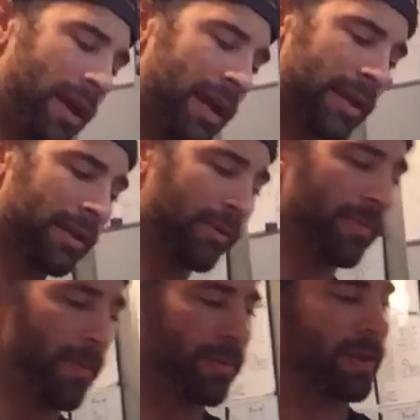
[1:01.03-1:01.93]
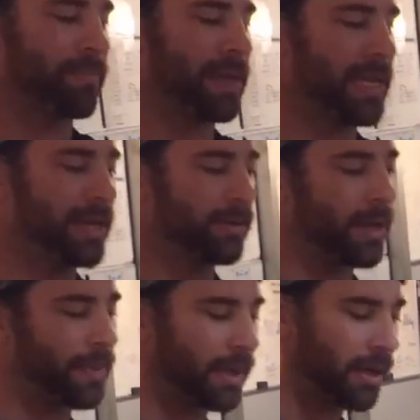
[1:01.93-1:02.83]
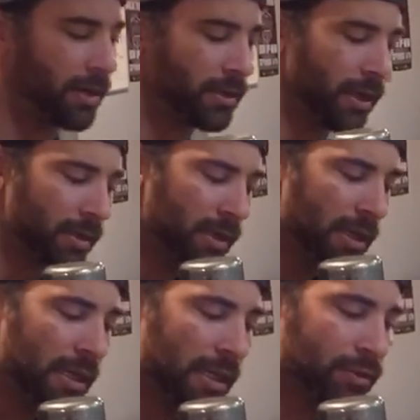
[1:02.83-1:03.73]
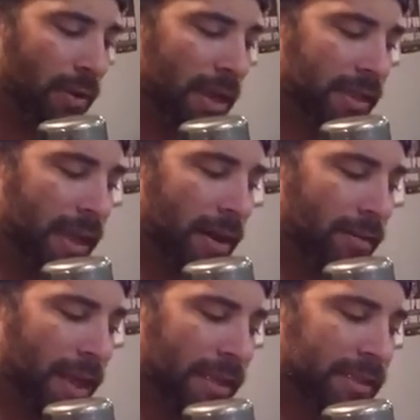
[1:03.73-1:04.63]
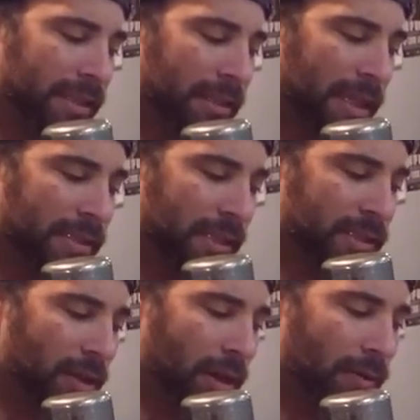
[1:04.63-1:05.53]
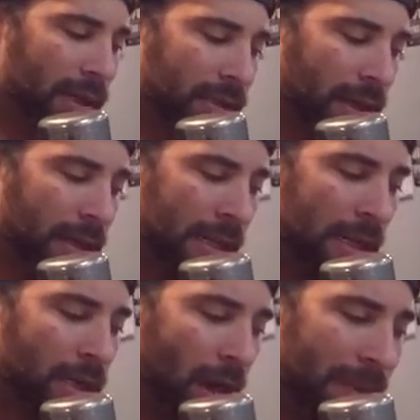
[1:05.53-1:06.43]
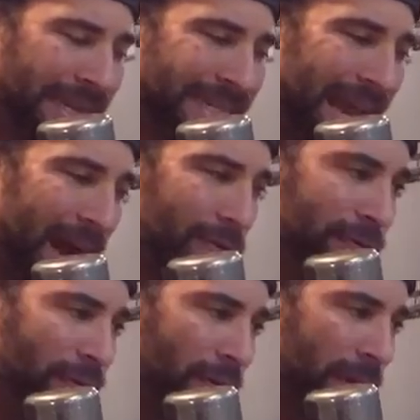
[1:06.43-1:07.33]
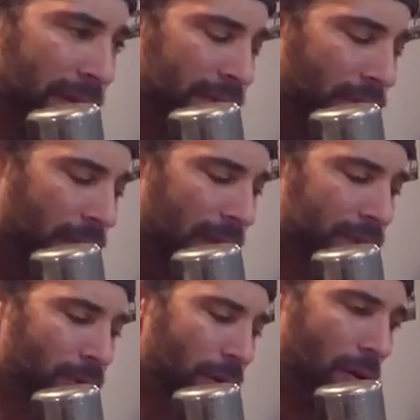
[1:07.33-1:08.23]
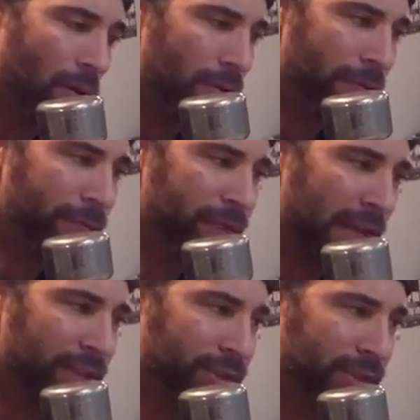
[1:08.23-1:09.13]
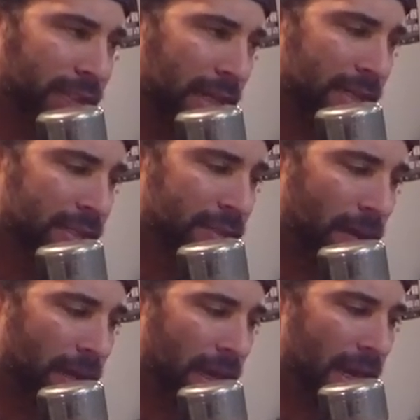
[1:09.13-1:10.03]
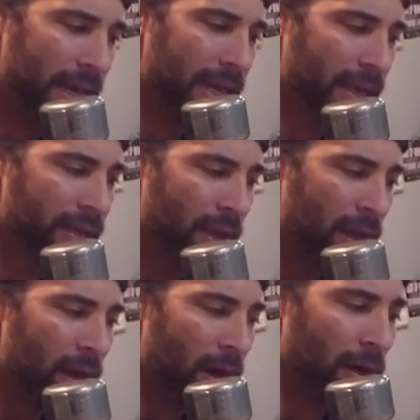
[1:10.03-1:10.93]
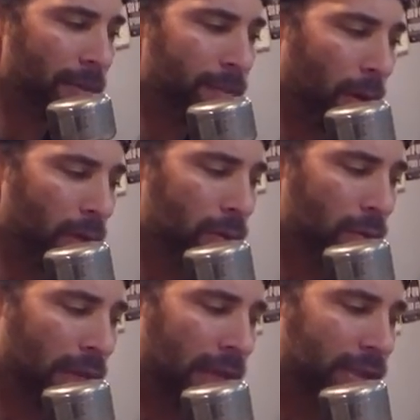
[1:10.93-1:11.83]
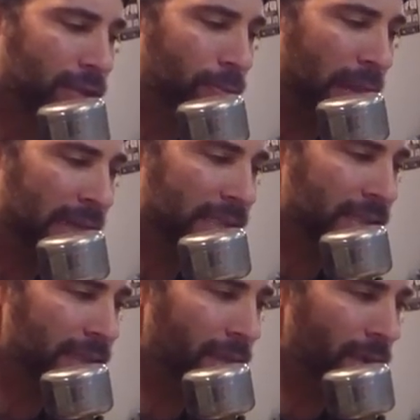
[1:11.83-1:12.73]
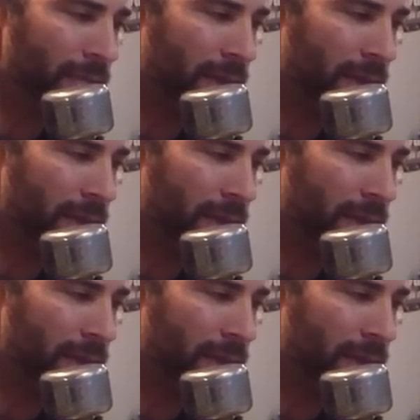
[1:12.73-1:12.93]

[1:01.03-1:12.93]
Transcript: ahead and remember the medial epicondyle is right there. That's it. That's that sucker right there. Coming down from it, okay, is where all the flexor tendons in my hand um, are located. So basically, I want to